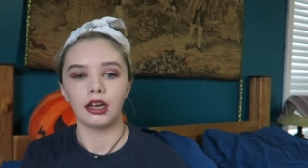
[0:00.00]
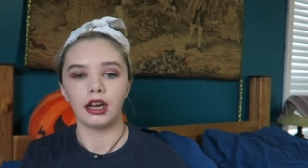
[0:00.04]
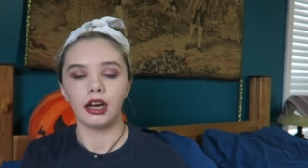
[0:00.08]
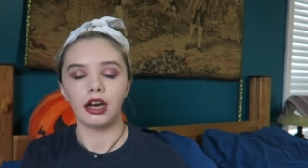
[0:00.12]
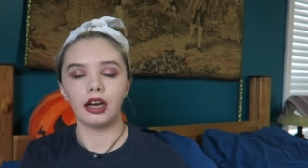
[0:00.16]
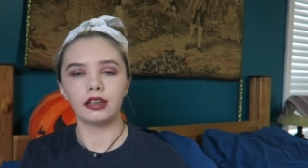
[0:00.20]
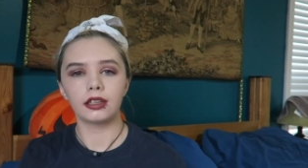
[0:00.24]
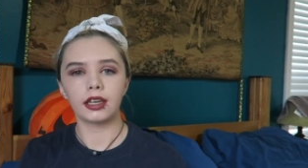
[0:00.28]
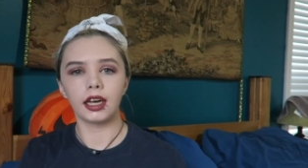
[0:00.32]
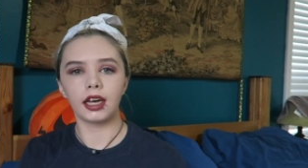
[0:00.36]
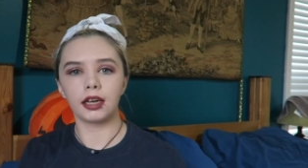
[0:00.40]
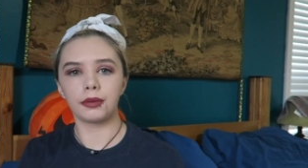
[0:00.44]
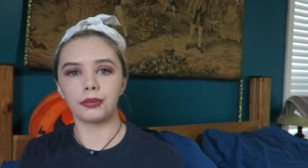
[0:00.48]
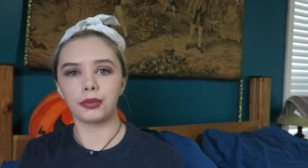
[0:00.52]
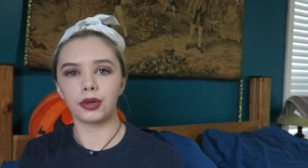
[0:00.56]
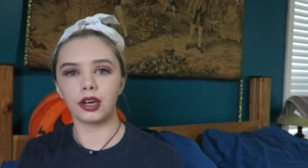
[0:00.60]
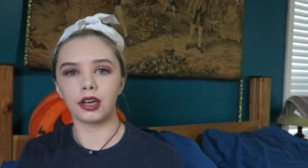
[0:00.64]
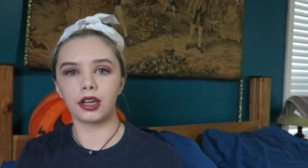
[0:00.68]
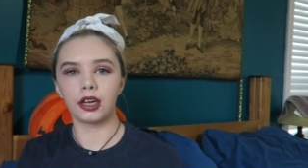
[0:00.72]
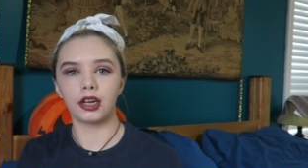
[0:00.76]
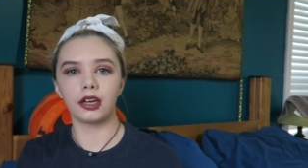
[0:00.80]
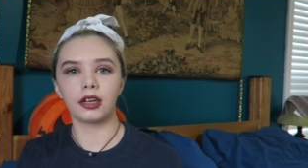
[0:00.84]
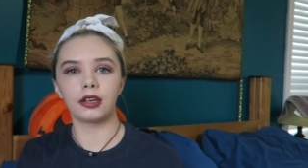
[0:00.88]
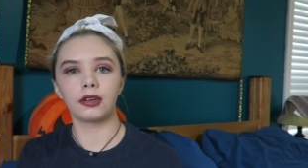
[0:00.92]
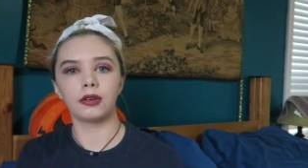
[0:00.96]
Okay,
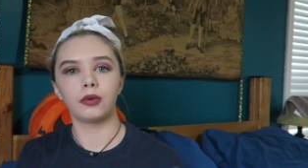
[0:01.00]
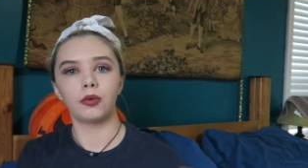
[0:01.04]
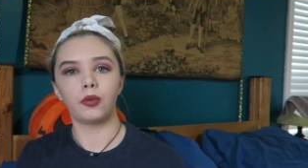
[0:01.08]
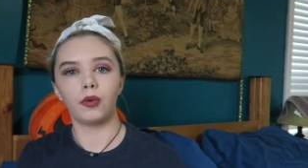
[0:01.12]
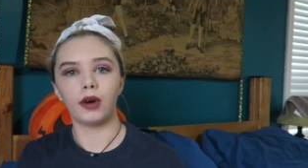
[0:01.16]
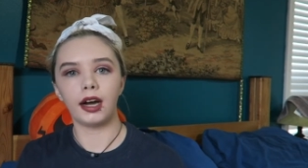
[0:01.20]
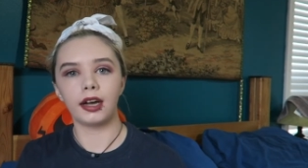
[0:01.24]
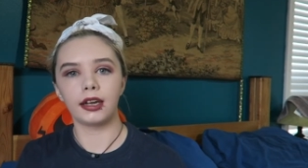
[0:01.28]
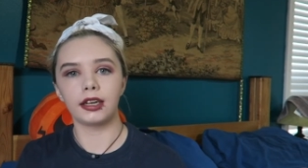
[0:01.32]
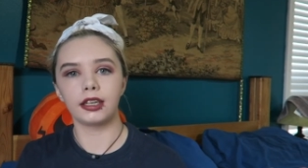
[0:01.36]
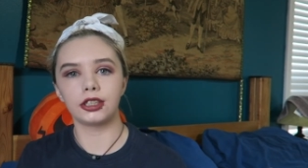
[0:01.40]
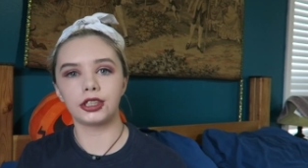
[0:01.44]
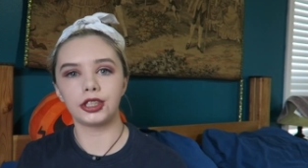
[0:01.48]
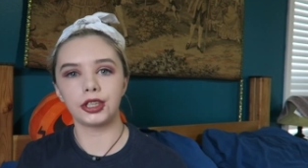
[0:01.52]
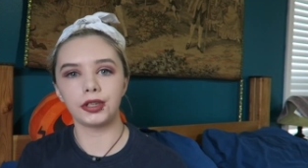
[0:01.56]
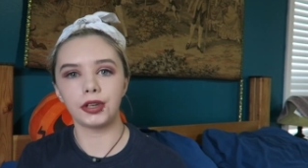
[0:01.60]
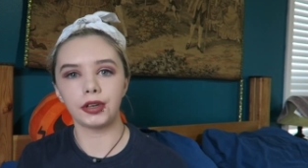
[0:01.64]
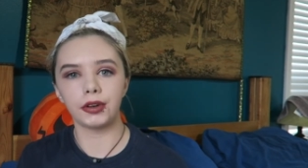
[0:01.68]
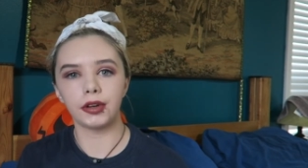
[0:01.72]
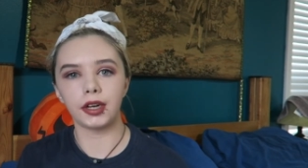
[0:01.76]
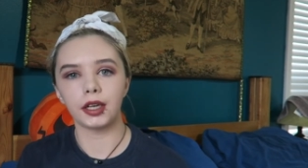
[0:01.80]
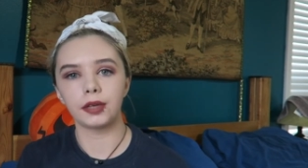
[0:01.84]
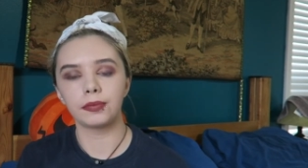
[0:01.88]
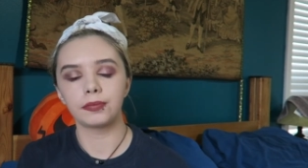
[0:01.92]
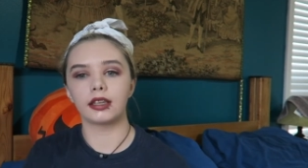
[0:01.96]
Marina, why did you do
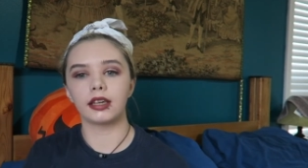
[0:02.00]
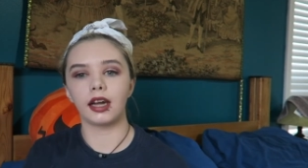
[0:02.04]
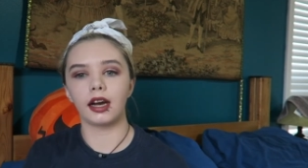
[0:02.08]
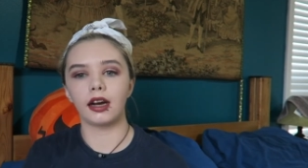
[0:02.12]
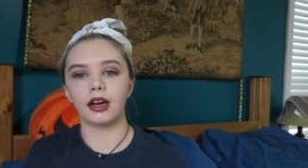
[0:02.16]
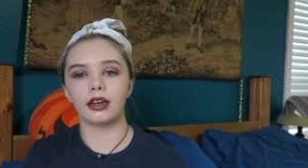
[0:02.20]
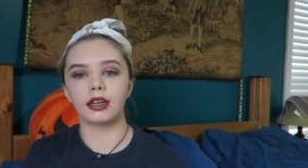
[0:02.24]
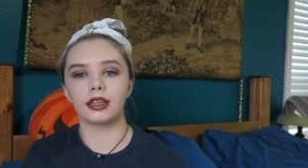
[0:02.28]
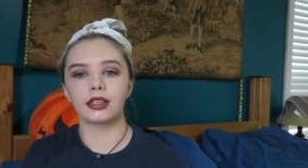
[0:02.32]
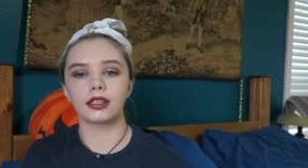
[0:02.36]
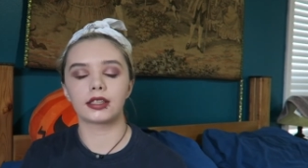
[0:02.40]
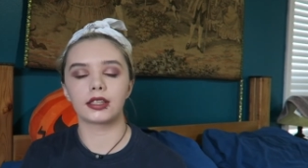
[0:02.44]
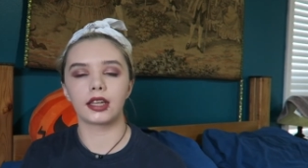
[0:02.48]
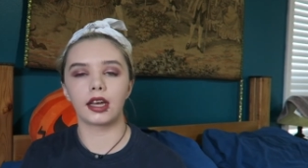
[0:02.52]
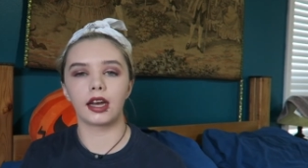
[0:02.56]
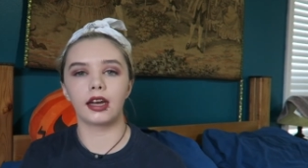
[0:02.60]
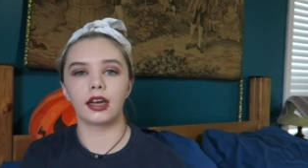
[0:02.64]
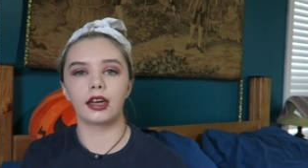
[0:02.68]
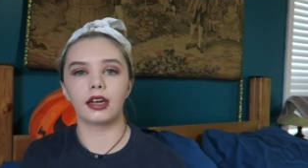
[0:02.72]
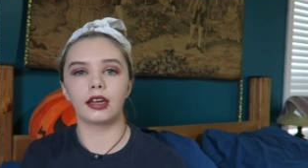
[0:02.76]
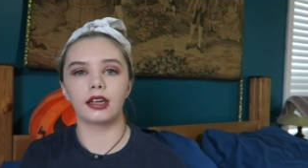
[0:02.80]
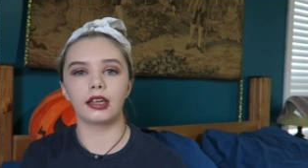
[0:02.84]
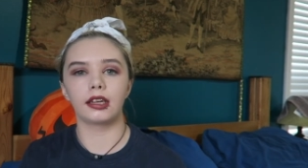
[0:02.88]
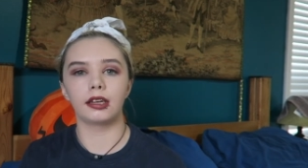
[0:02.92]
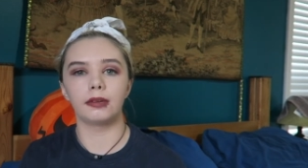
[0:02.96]
it? And I
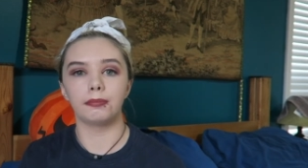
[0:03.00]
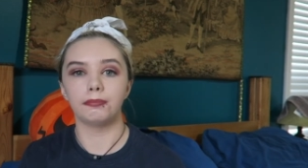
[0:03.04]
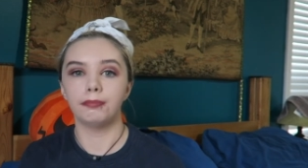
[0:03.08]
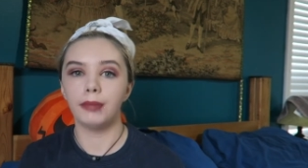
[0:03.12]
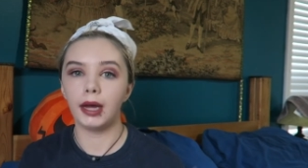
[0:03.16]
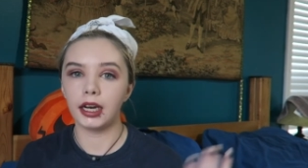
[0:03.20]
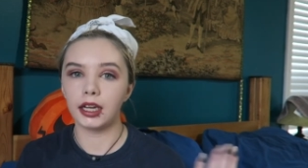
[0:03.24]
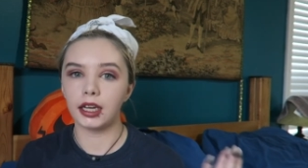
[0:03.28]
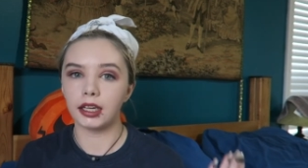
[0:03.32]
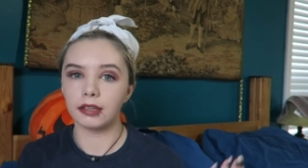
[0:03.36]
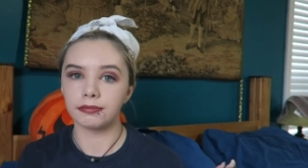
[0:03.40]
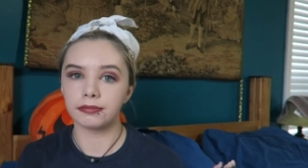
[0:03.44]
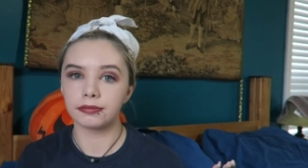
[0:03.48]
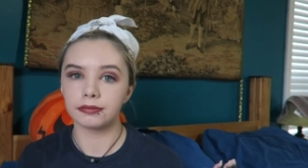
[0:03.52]
said, money.